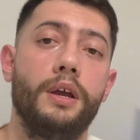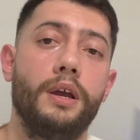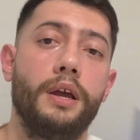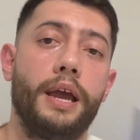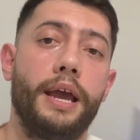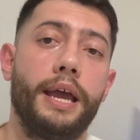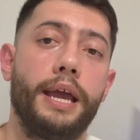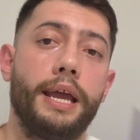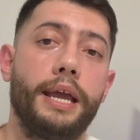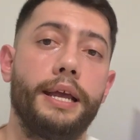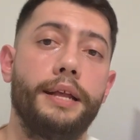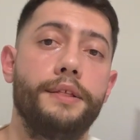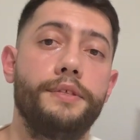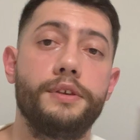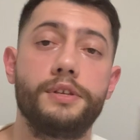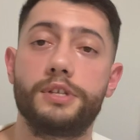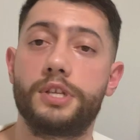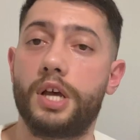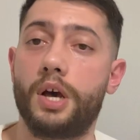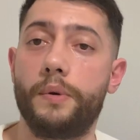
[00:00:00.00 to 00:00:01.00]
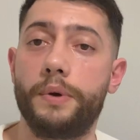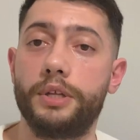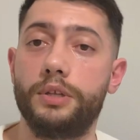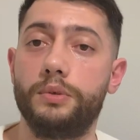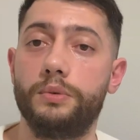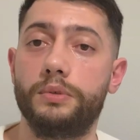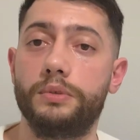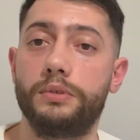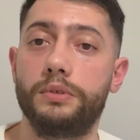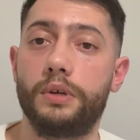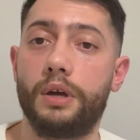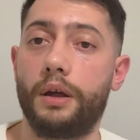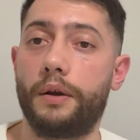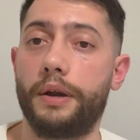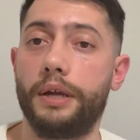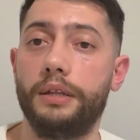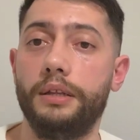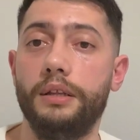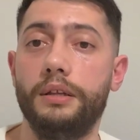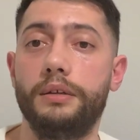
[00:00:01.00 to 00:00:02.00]
and this is how I do it,
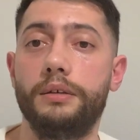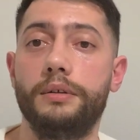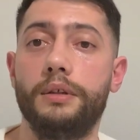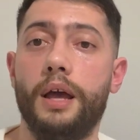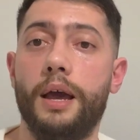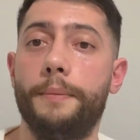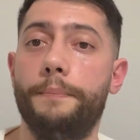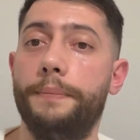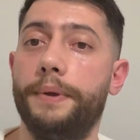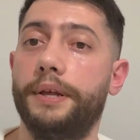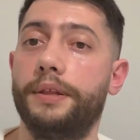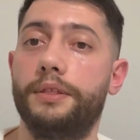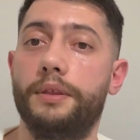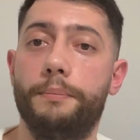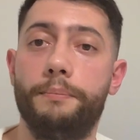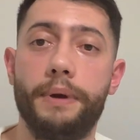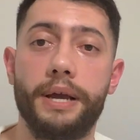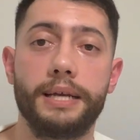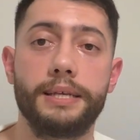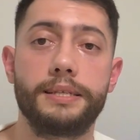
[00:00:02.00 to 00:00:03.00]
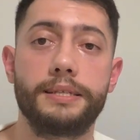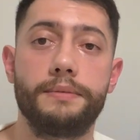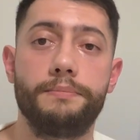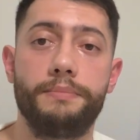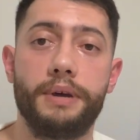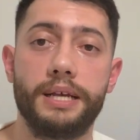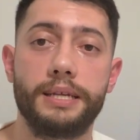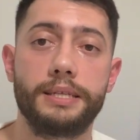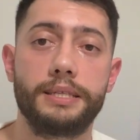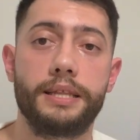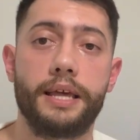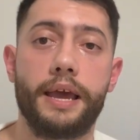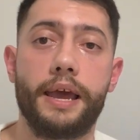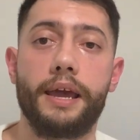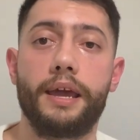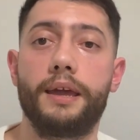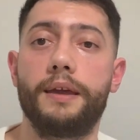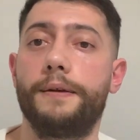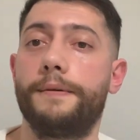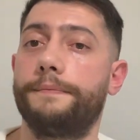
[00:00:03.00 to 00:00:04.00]
alright? I pick the best
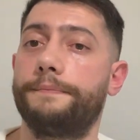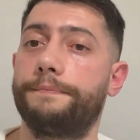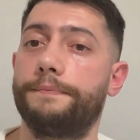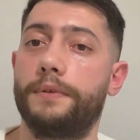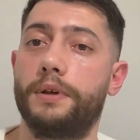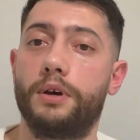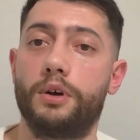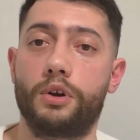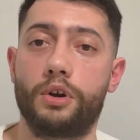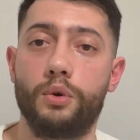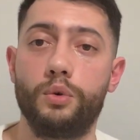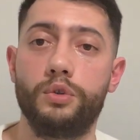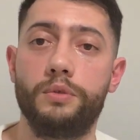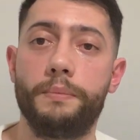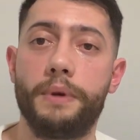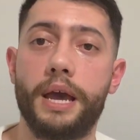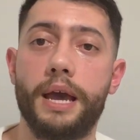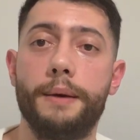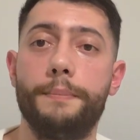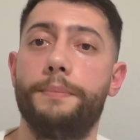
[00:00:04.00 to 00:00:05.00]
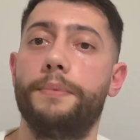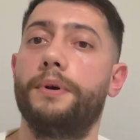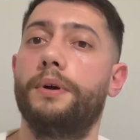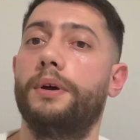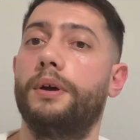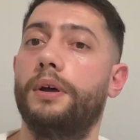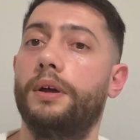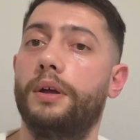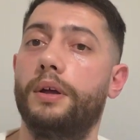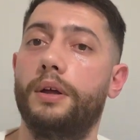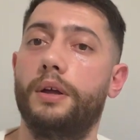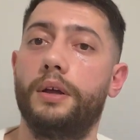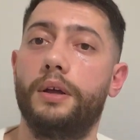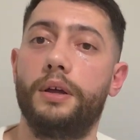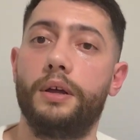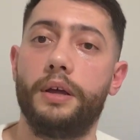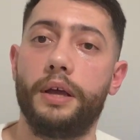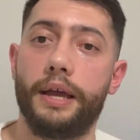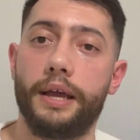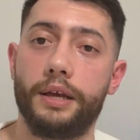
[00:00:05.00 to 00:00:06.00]
stack, roadmap,
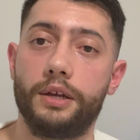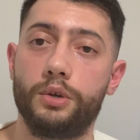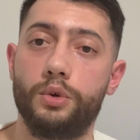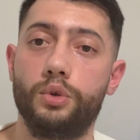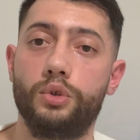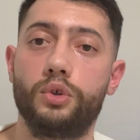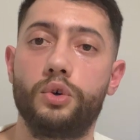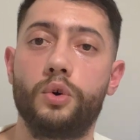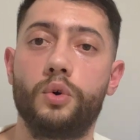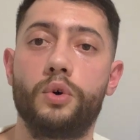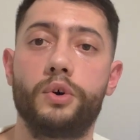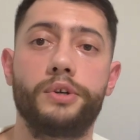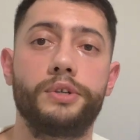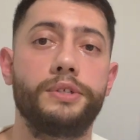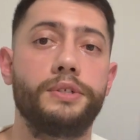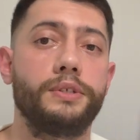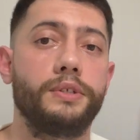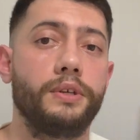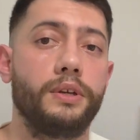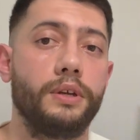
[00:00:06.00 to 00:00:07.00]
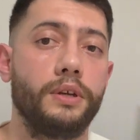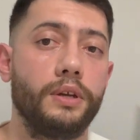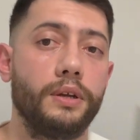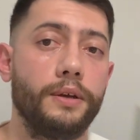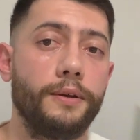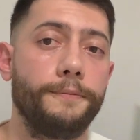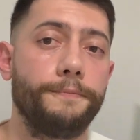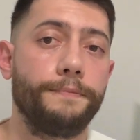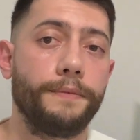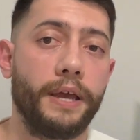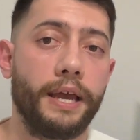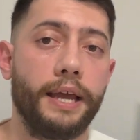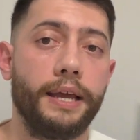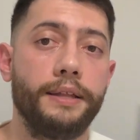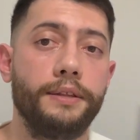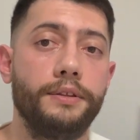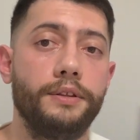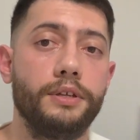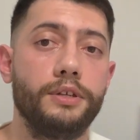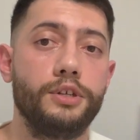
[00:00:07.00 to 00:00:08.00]
good course,
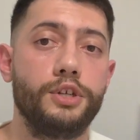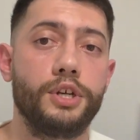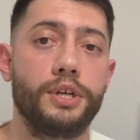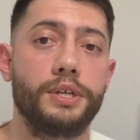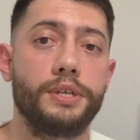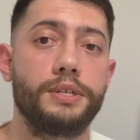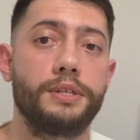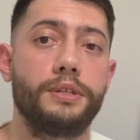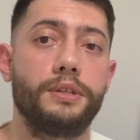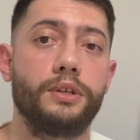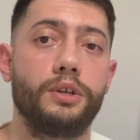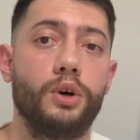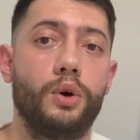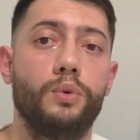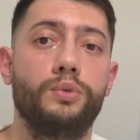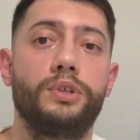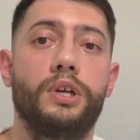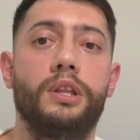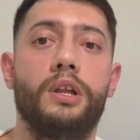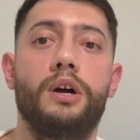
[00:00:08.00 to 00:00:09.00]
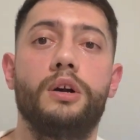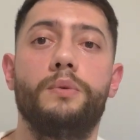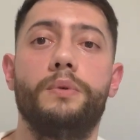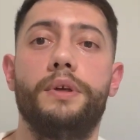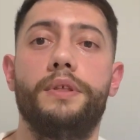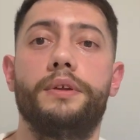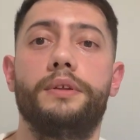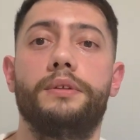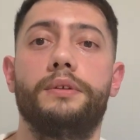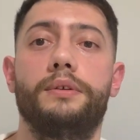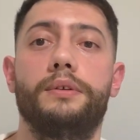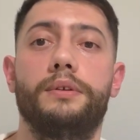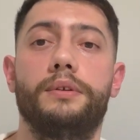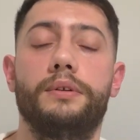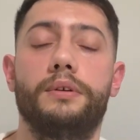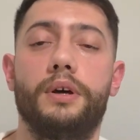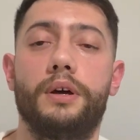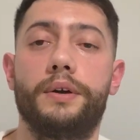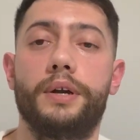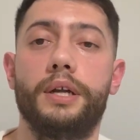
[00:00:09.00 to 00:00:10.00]
and just code along with it,
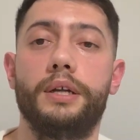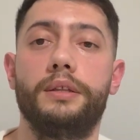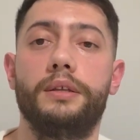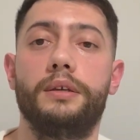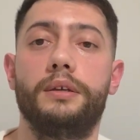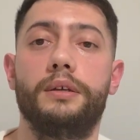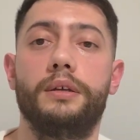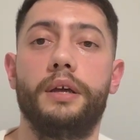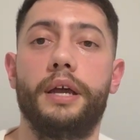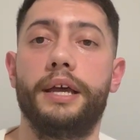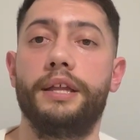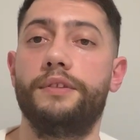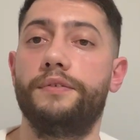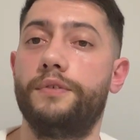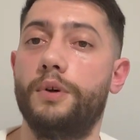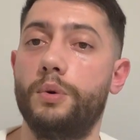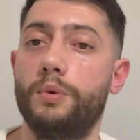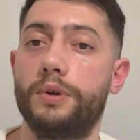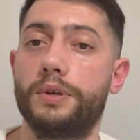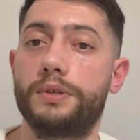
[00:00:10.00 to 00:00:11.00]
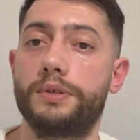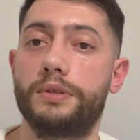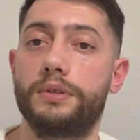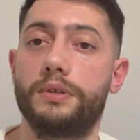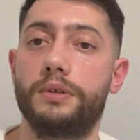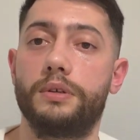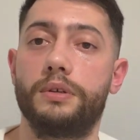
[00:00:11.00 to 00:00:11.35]
alright? And focus.